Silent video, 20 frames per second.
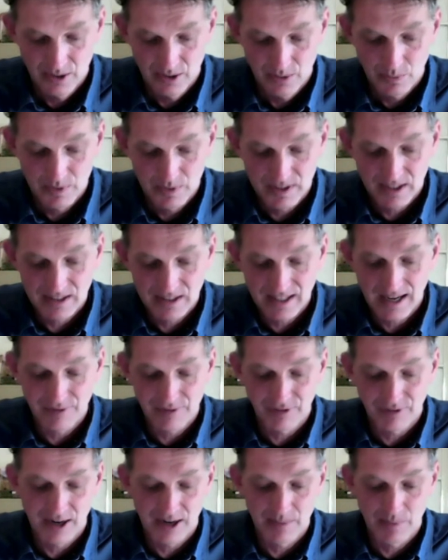Within that
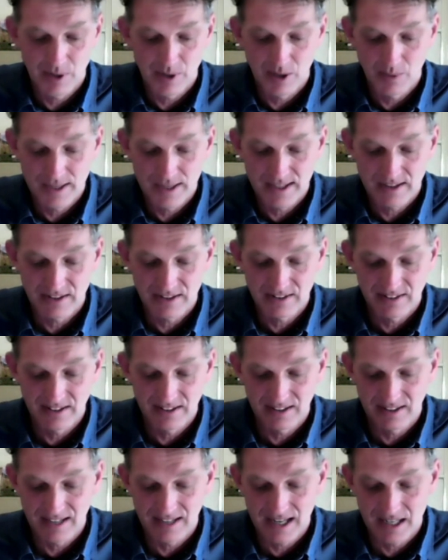framework, we
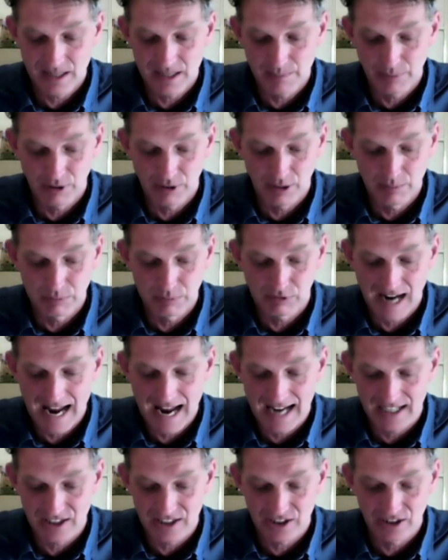considered any appropriate
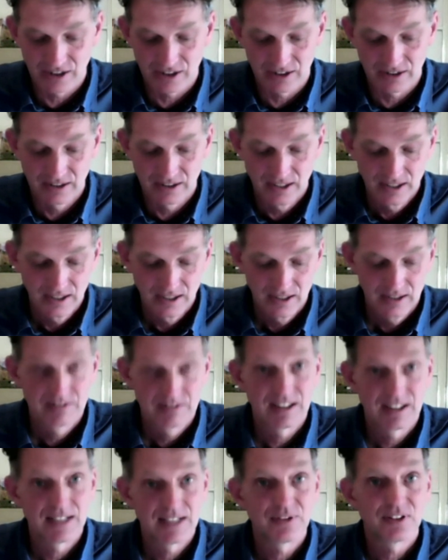action,
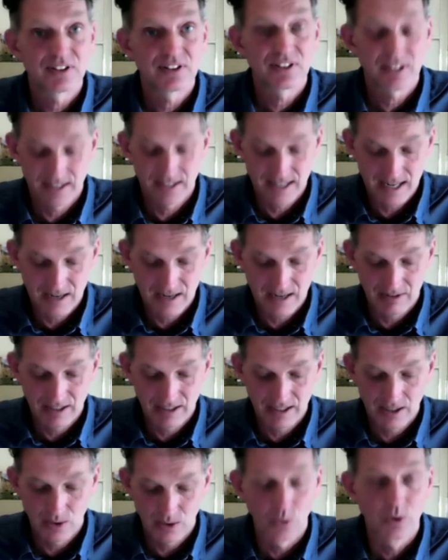leafleting an
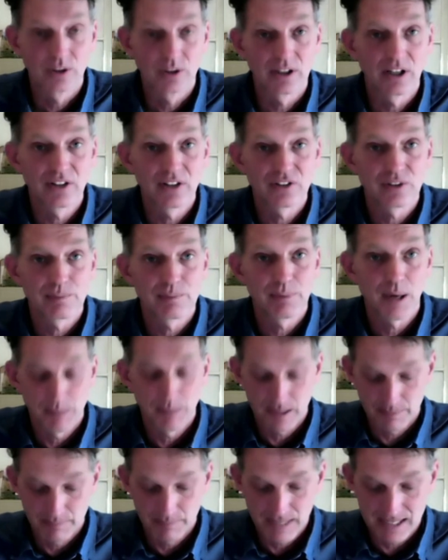area, organising
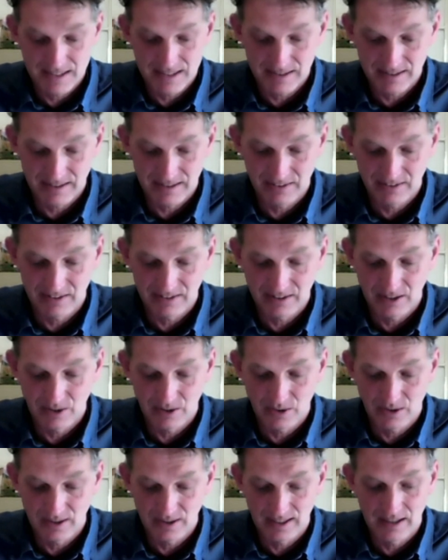public meetings in
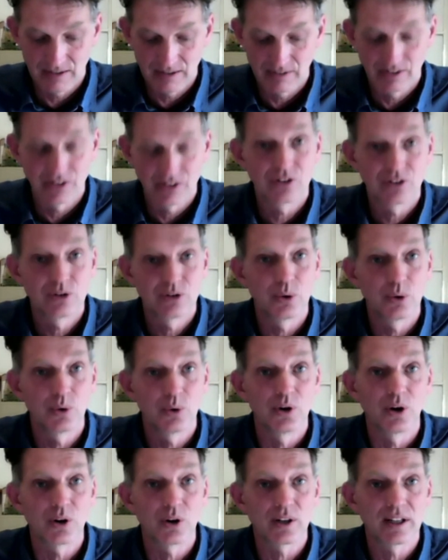local areas, door
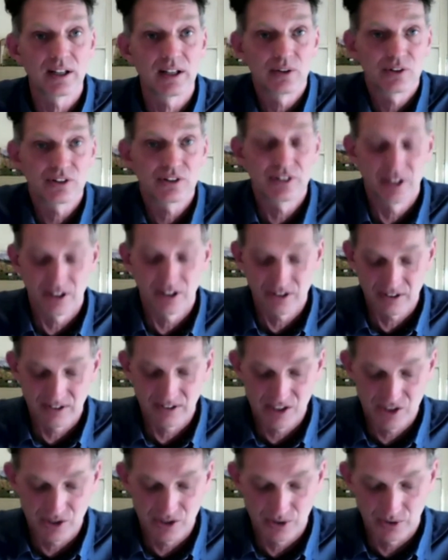knocking on certain
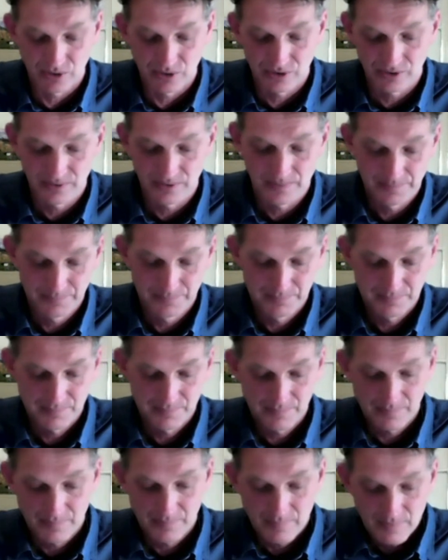issues.
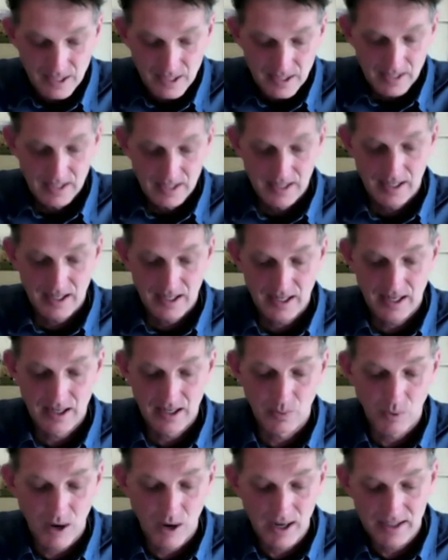In
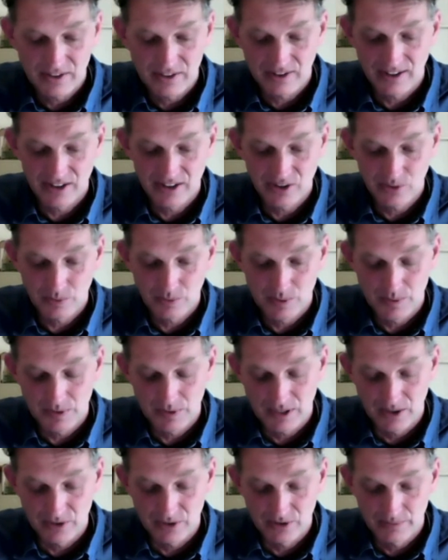a wider sense, we
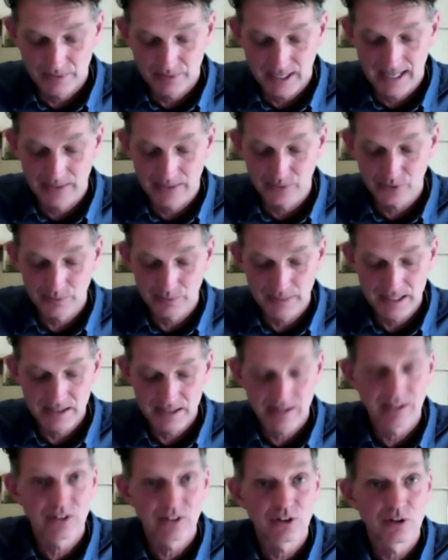would go to council
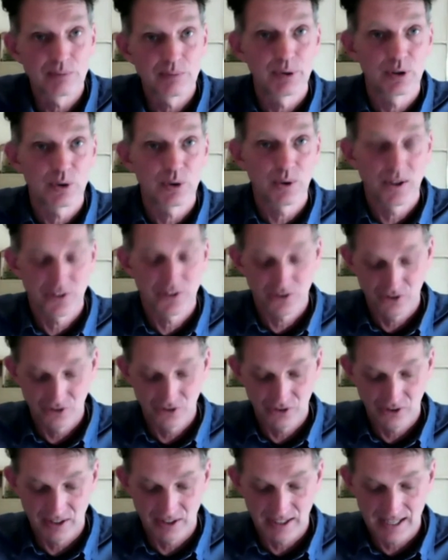meetings and put questions
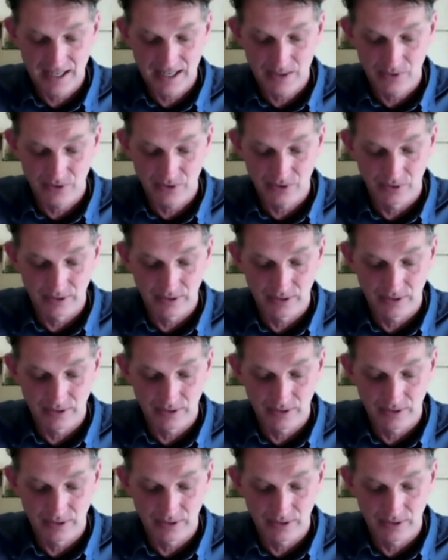to the council,